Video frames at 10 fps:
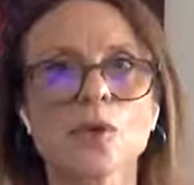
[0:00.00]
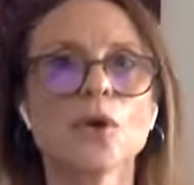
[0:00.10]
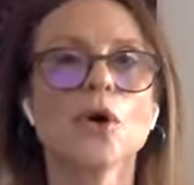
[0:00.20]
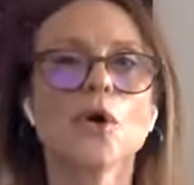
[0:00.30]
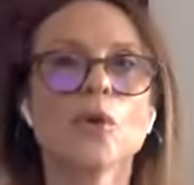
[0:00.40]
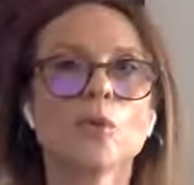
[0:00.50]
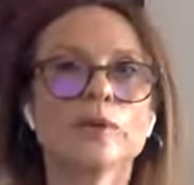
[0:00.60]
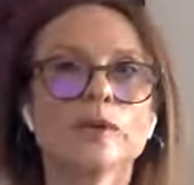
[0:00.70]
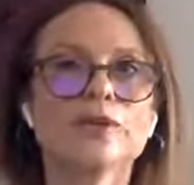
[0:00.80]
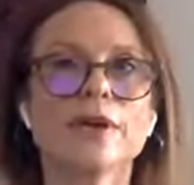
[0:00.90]
So
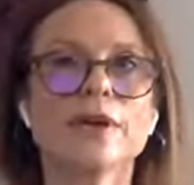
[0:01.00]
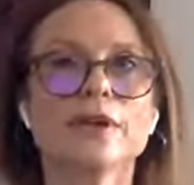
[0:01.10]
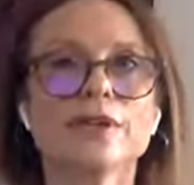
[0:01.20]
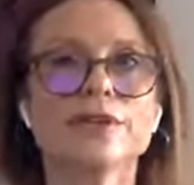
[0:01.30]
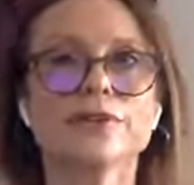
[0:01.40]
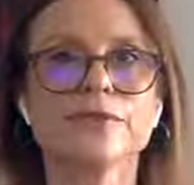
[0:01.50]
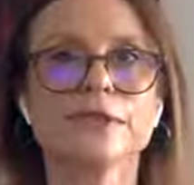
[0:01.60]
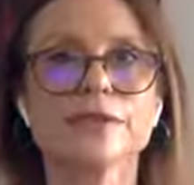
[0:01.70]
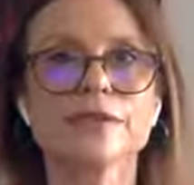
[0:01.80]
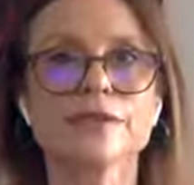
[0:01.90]
we still have all these
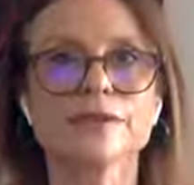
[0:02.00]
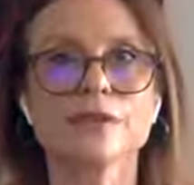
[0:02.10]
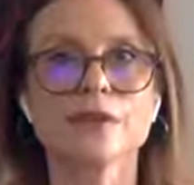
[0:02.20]
feelings.